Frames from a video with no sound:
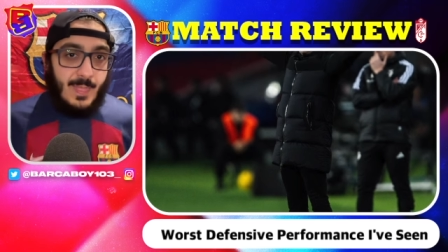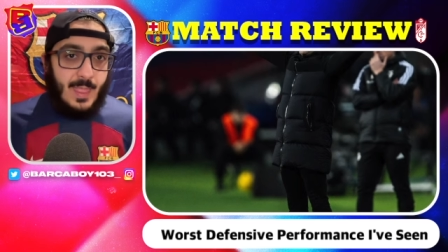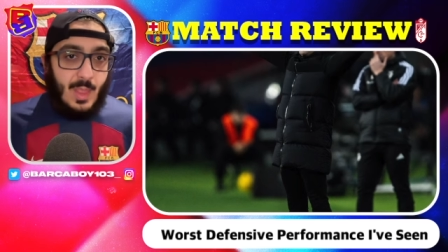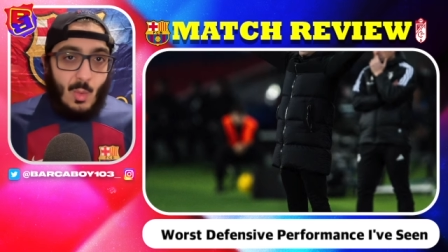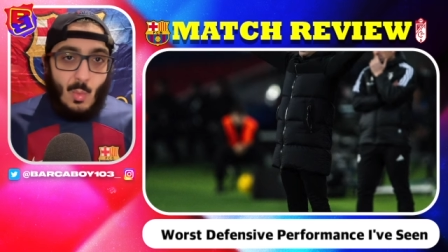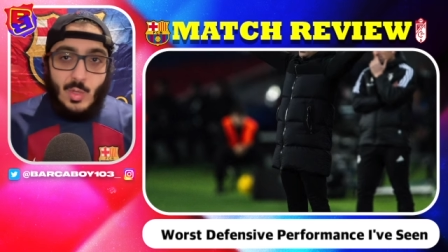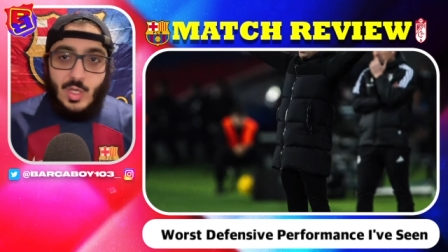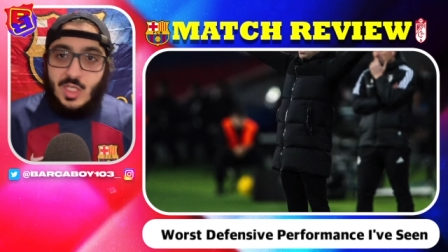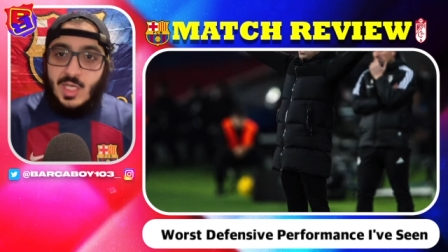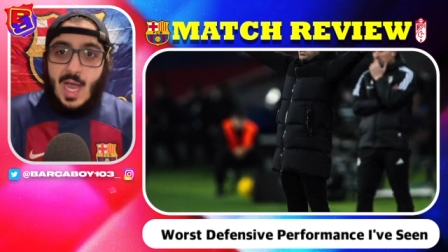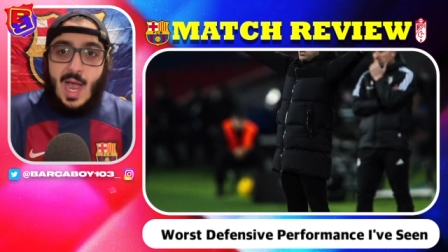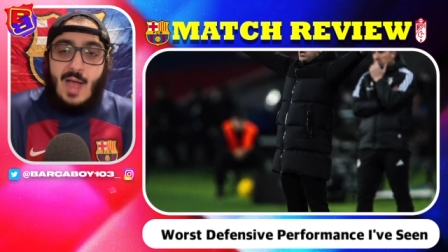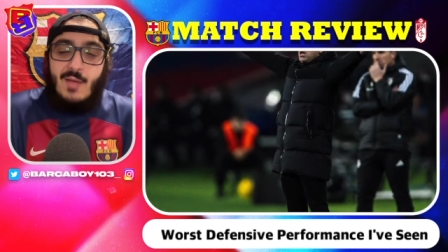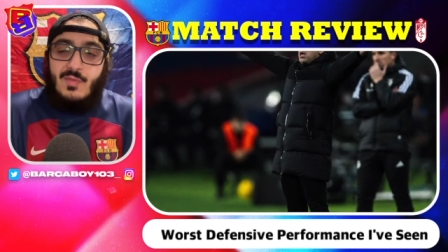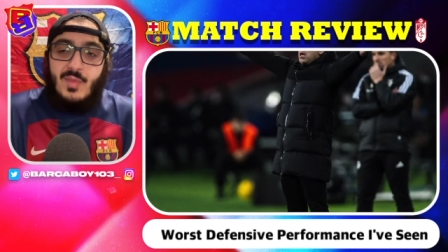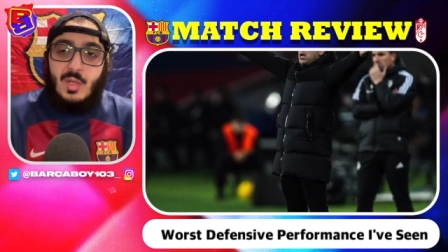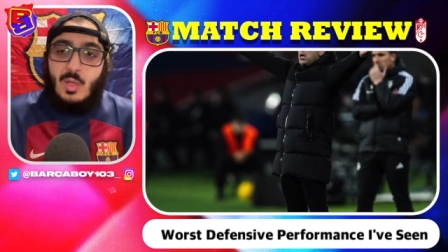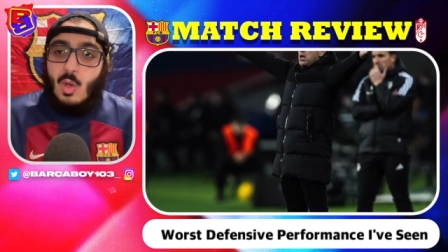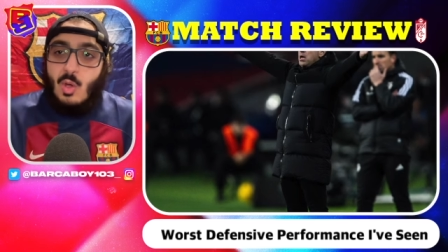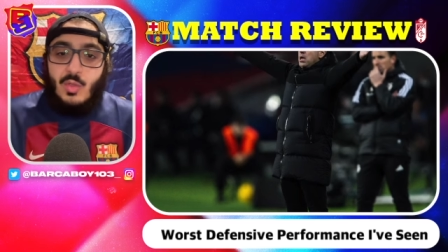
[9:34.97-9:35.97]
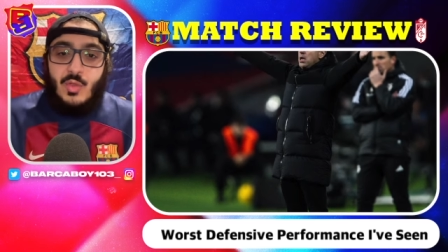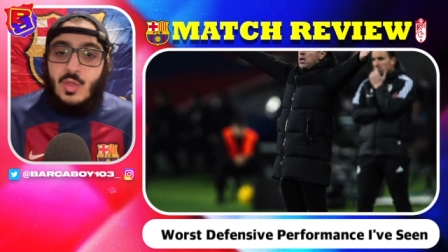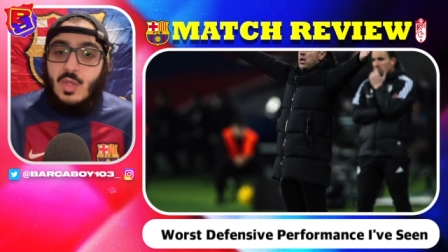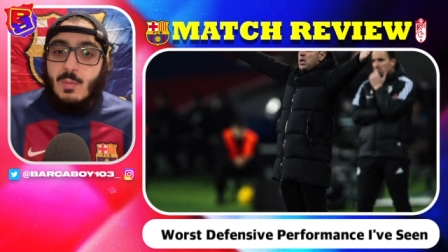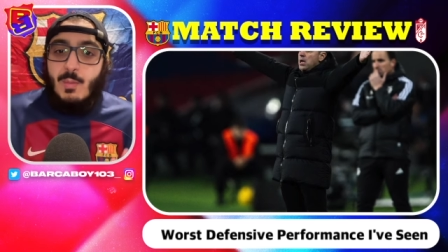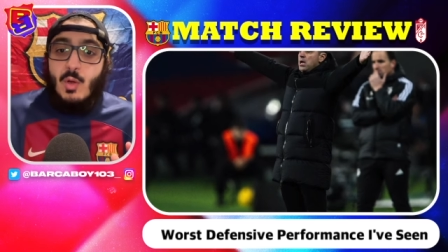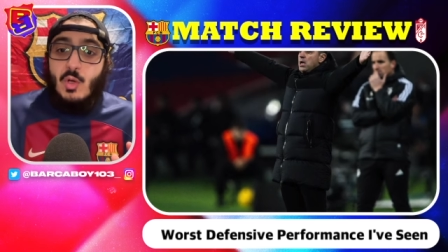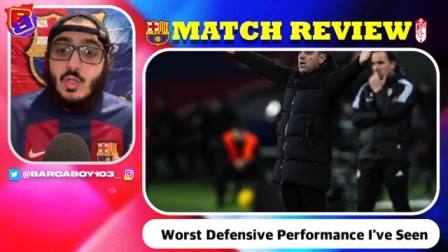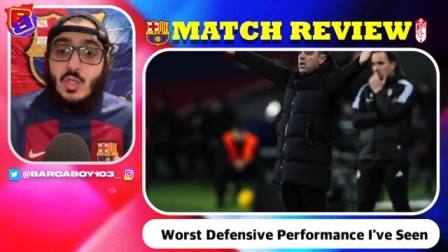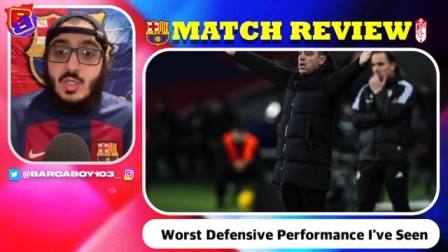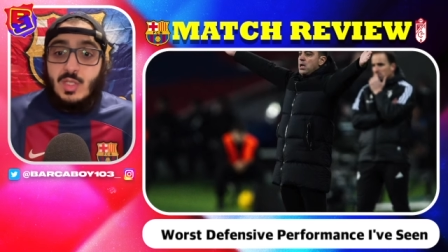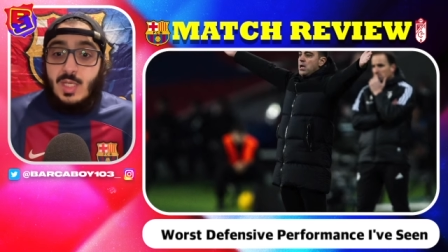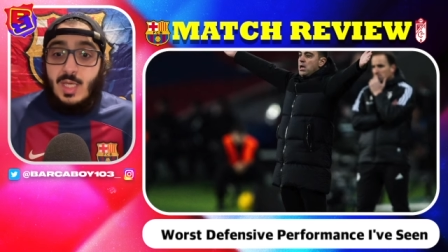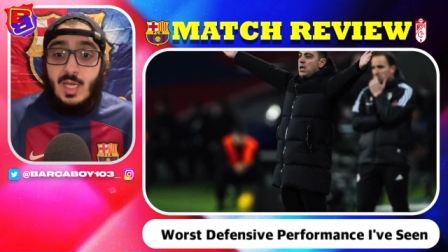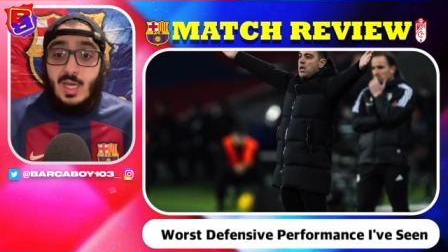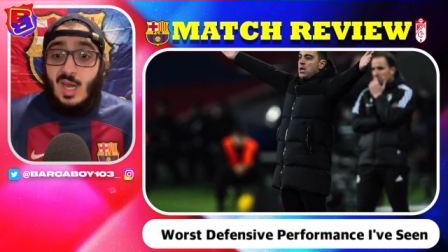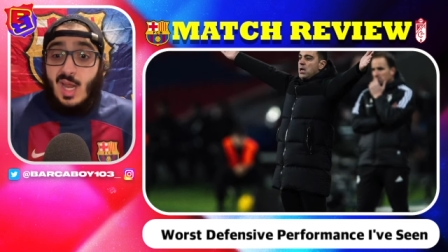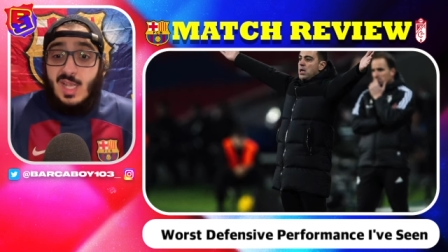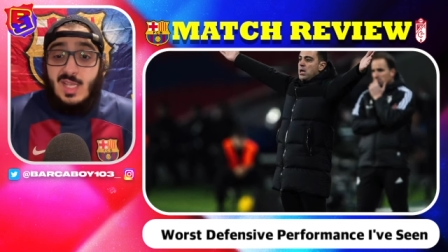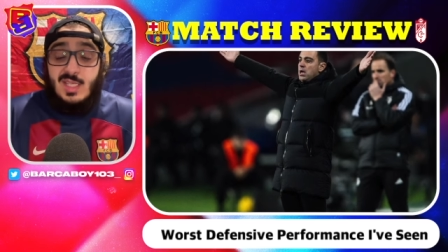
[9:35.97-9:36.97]
we just have to go through the motions
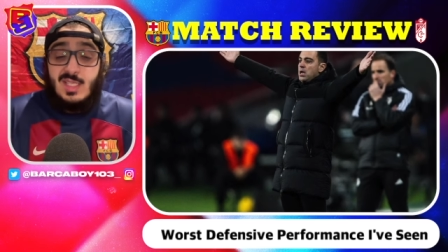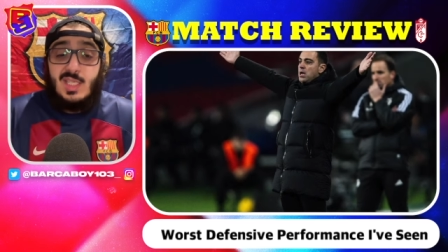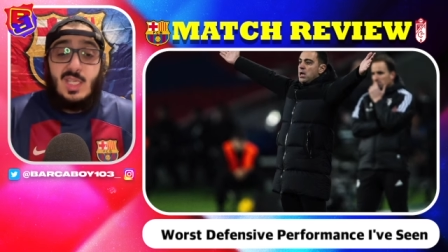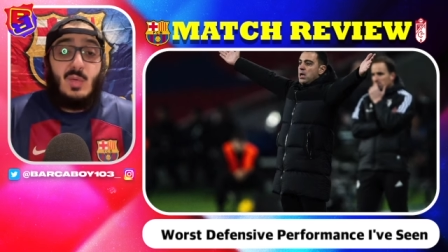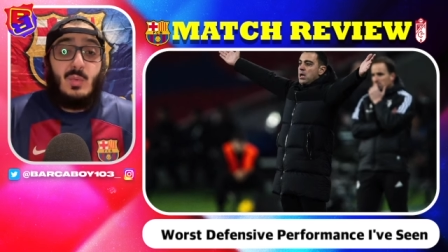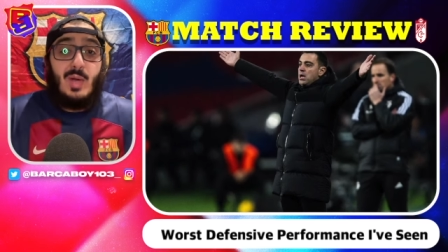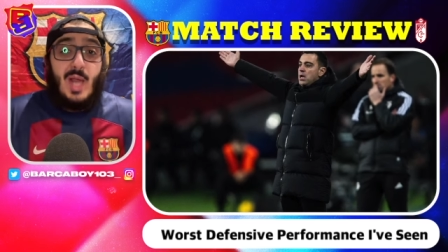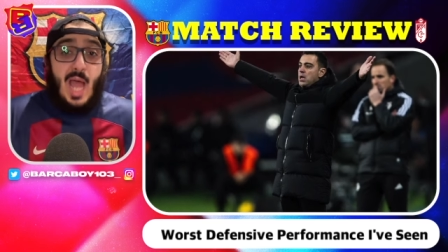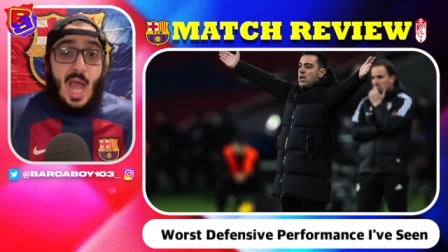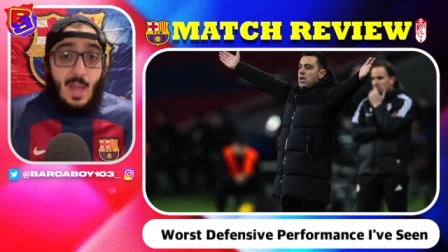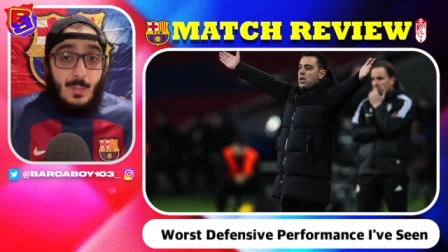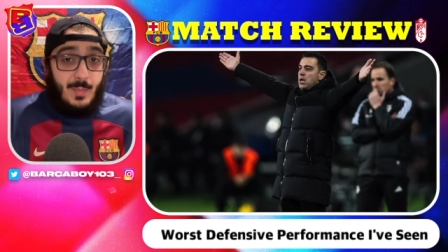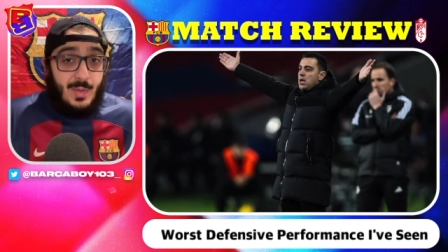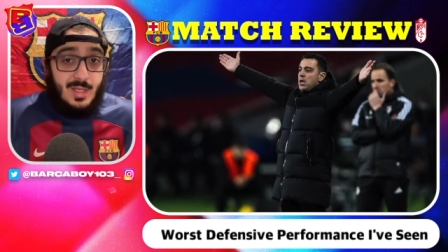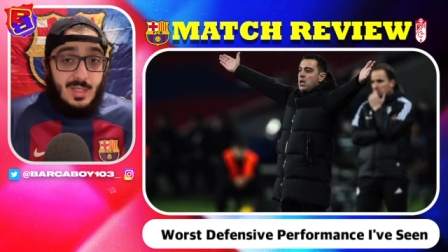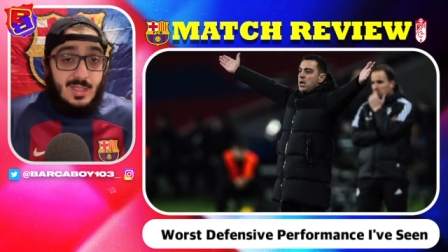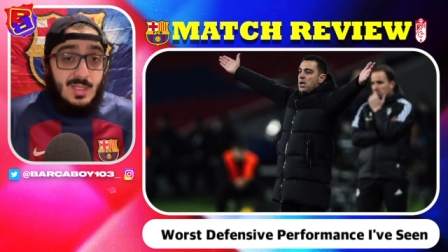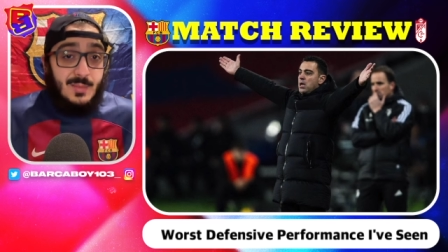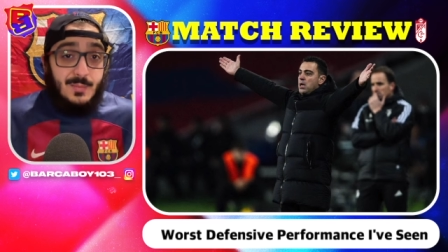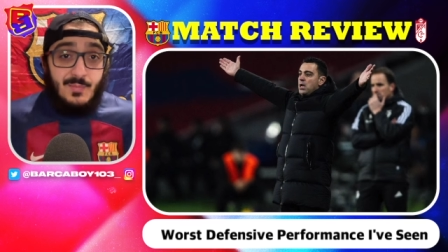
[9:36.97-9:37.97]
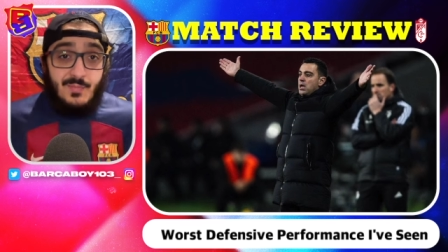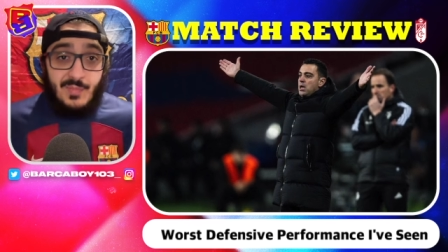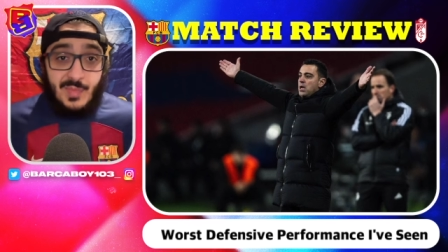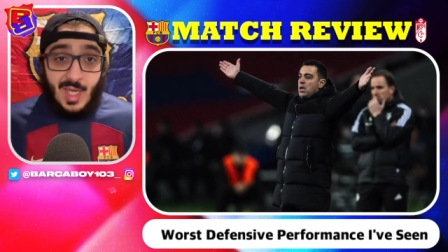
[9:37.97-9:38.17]
here and see what happens